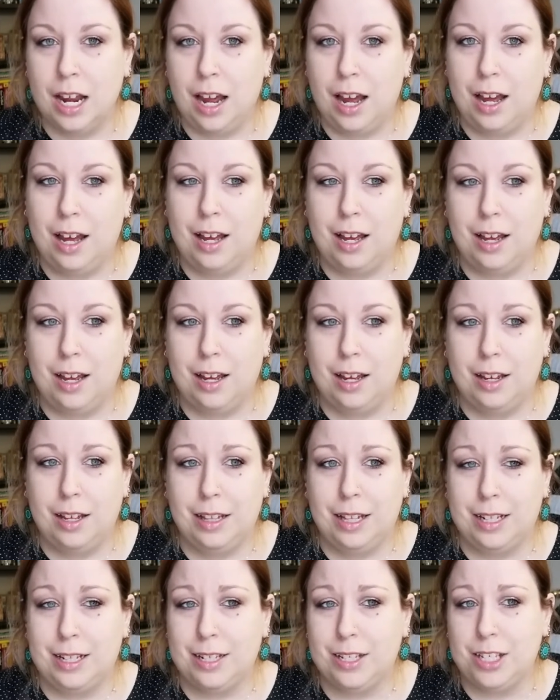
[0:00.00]

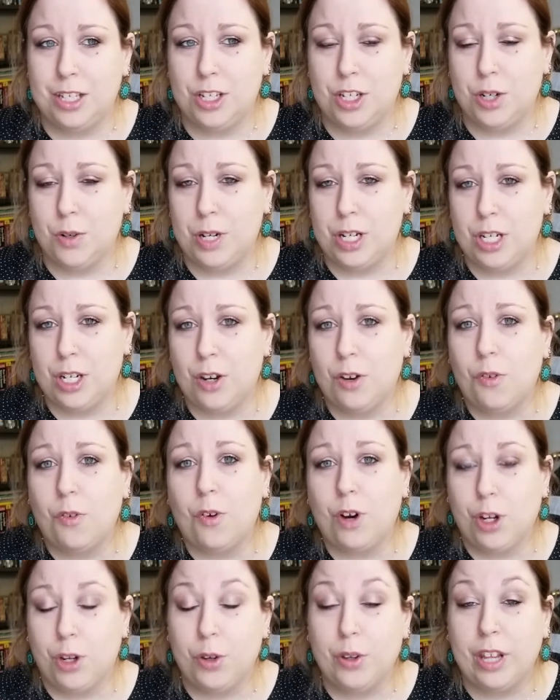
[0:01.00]
that's a situation for
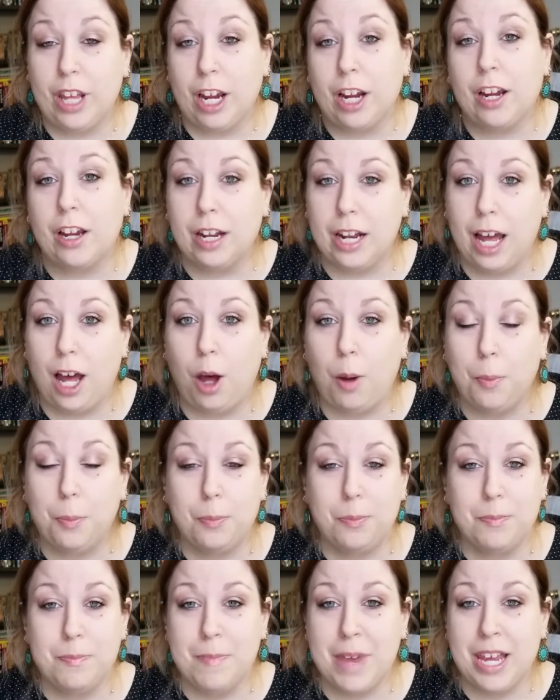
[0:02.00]
you that could help
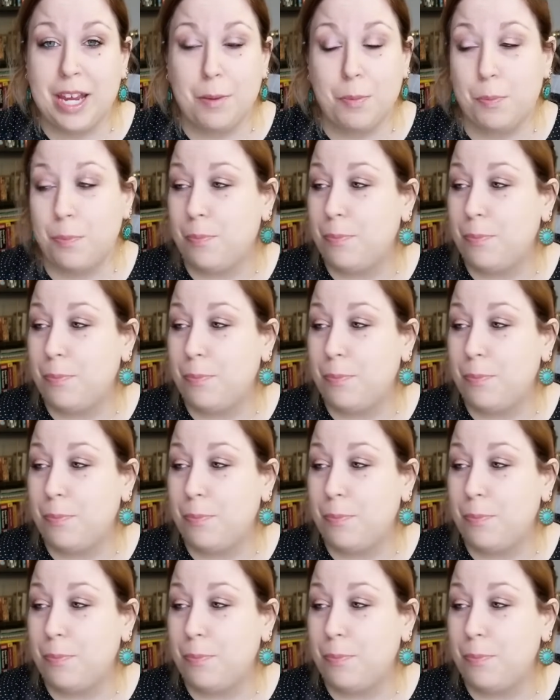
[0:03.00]
make